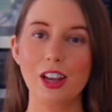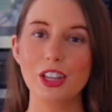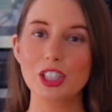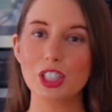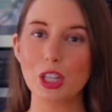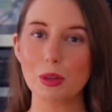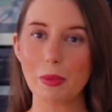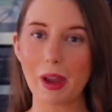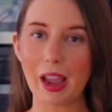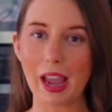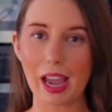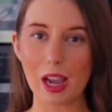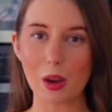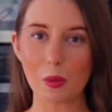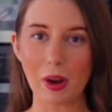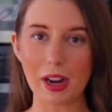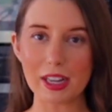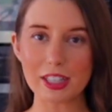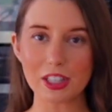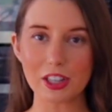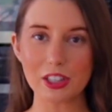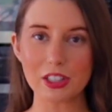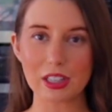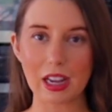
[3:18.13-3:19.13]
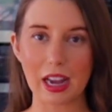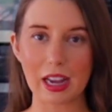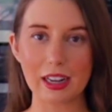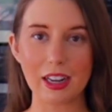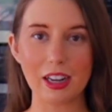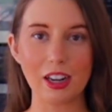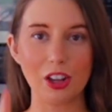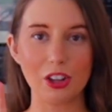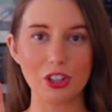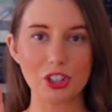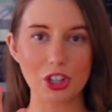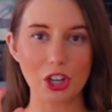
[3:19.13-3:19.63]
So my egg whites are done,
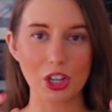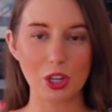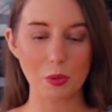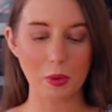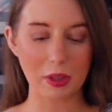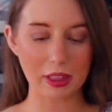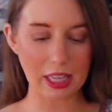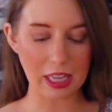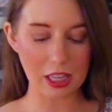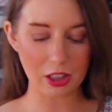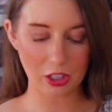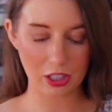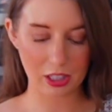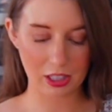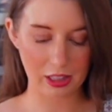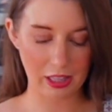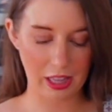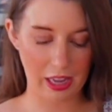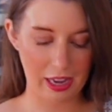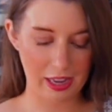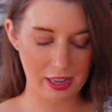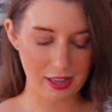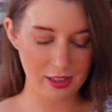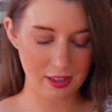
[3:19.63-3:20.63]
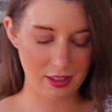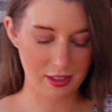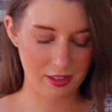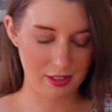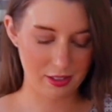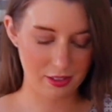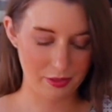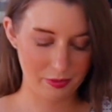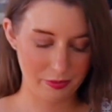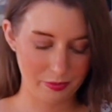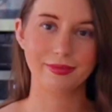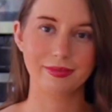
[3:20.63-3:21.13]
and I'll show you what they look like.